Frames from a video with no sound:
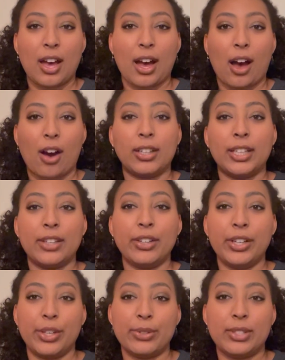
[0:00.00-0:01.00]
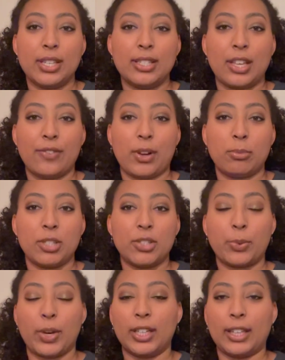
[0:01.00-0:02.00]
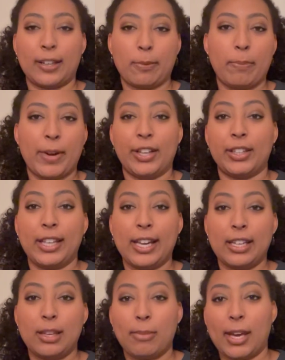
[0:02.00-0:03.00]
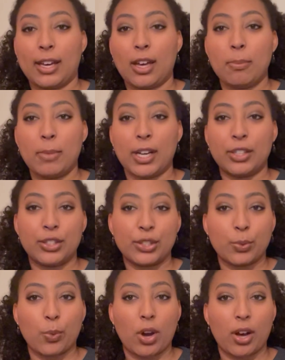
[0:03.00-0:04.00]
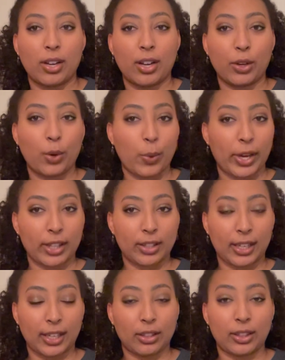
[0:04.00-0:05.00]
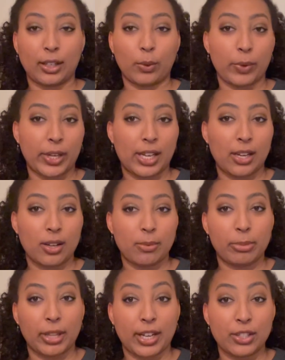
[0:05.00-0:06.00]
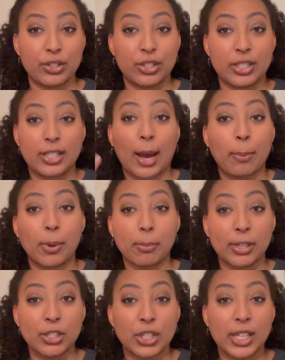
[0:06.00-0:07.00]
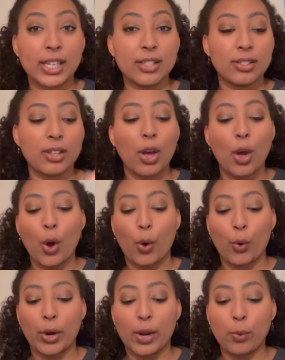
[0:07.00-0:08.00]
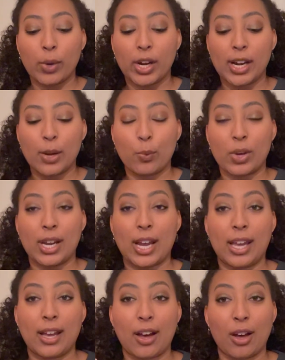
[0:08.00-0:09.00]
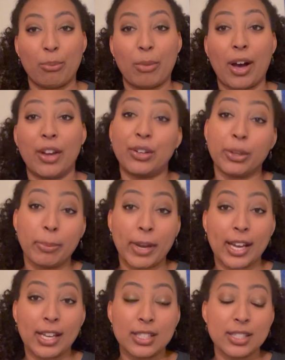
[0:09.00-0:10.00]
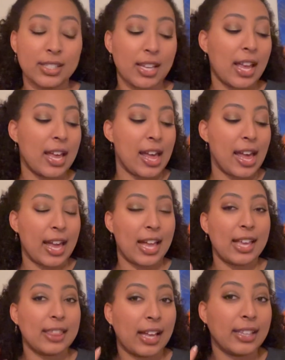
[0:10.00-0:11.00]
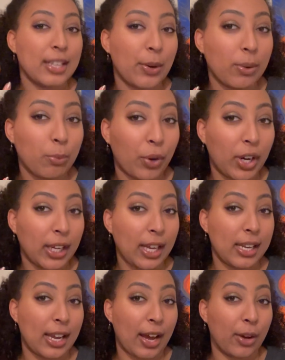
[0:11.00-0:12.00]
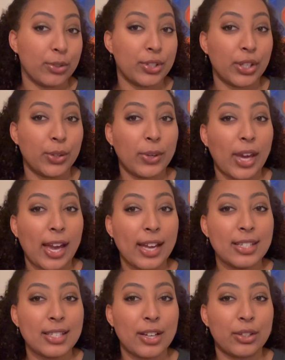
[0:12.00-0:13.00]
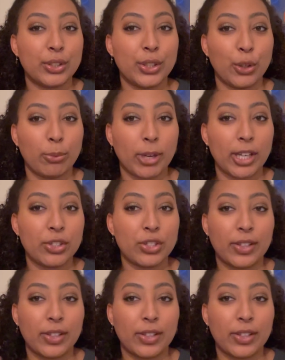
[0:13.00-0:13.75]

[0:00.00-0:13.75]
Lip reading: I'll either use this if I'm just wearing like barely any makeup and I just want a quick like liquid blush to tap on my cheeks, or I wear it when I underpaint, and that's how I'm wearing it now, so you can't tell too much.